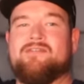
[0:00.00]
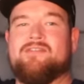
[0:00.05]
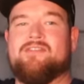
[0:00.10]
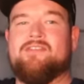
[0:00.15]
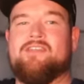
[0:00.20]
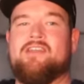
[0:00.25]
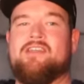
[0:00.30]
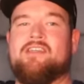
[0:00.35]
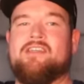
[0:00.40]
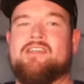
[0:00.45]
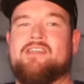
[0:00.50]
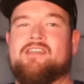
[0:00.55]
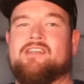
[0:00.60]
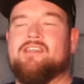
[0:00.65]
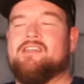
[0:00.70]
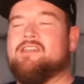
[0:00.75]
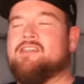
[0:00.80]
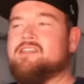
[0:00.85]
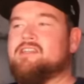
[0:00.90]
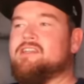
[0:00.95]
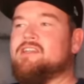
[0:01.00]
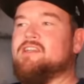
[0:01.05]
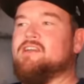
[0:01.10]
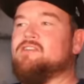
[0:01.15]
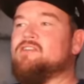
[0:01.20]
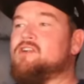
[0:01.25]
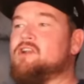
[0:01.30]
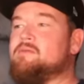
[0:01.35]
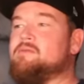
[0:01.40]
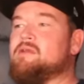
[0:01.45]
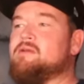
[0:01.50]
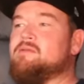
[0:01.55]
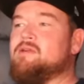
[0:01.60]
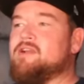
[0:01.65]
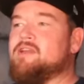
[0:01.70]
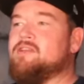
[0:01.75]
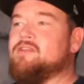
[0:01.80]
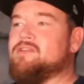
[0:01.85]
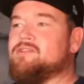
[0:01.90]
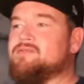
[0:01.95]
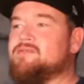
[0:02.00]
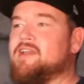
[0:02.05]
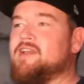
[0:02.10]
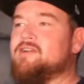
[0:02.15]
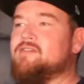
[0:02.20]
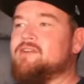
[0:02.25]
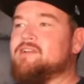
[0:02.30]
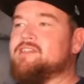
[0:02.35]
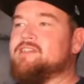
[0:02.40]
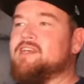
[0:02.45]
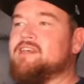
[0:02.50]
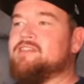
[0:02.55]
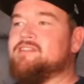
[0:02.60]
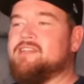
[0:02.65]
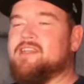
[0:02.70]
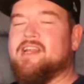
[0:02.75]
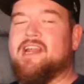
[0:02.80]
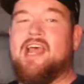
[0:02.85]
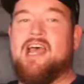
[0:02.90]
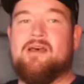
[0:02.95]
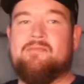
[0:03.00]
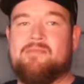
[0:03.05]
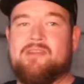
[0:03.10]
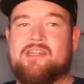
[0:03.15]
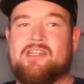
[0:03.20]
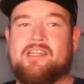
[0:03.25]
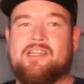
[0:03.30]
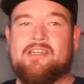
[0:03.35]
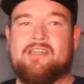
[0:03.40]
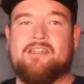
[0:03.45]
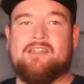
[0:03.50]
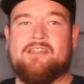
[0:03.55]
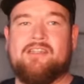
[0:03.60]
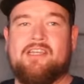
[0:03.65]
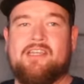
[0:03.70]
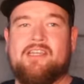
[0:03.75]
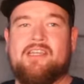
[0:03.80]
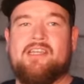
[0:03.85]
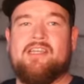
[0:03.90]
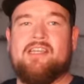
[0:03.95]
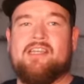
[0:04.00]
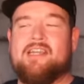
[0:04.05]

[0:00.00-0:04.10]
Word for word: Yeah you know, could be one of those flagrant deaths that happened here. Yeah.